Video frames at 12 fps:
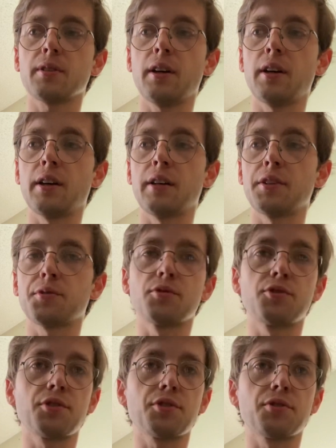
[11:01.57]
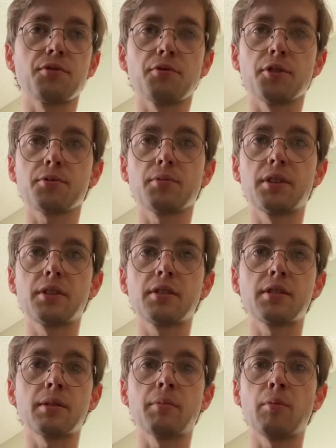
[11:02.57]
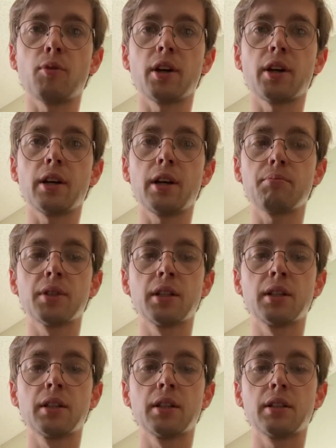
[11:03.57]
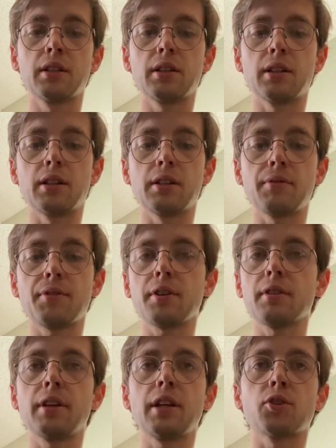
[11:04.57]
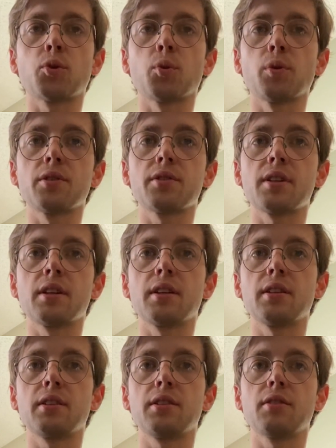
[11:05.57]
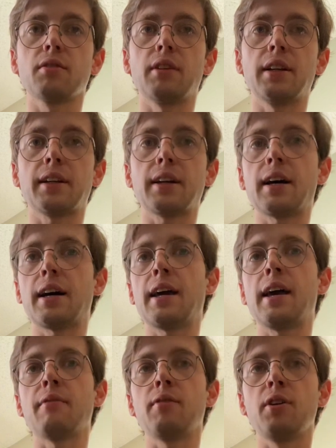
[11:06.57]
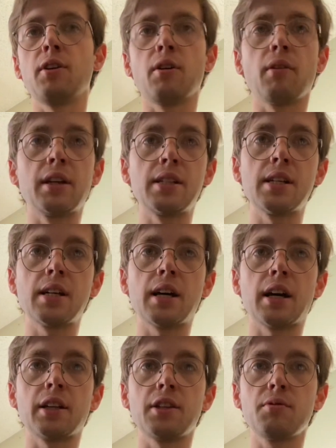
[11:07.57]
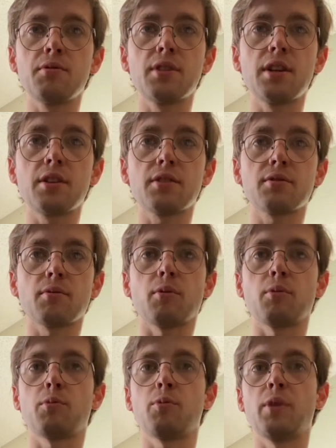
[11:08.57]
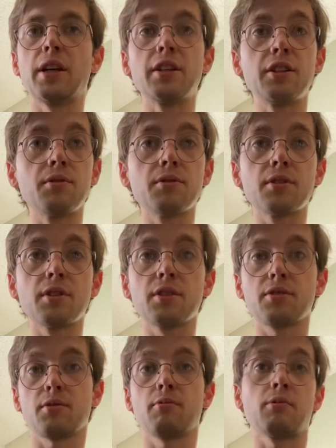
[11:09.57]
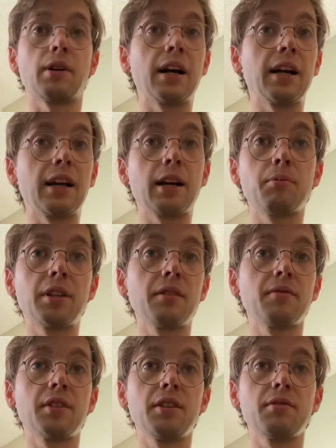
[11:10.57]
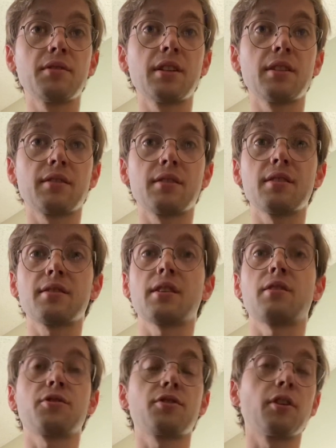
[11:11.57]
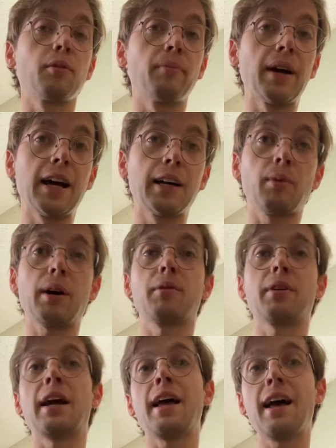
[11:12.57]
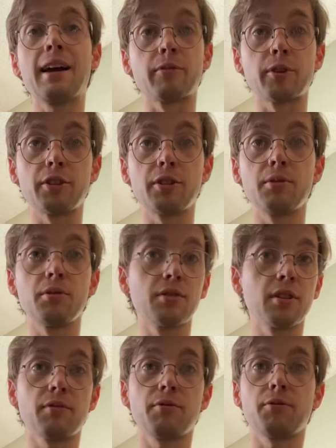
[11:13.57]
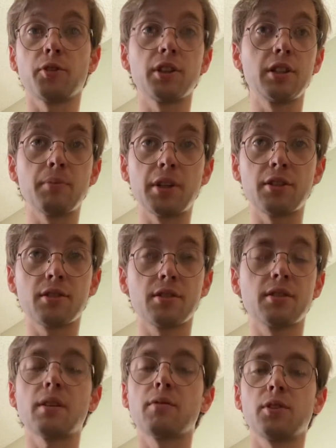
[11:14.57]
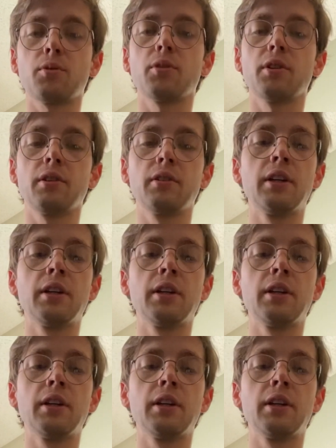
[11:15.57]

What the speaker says: This was just the first one because somebody brought it up. If there are any chords that you're like, I have no idea how to use this, or when to use this, or why I would even use this, this sounds so bad. Why would I ever use a fully diminished 7 chord?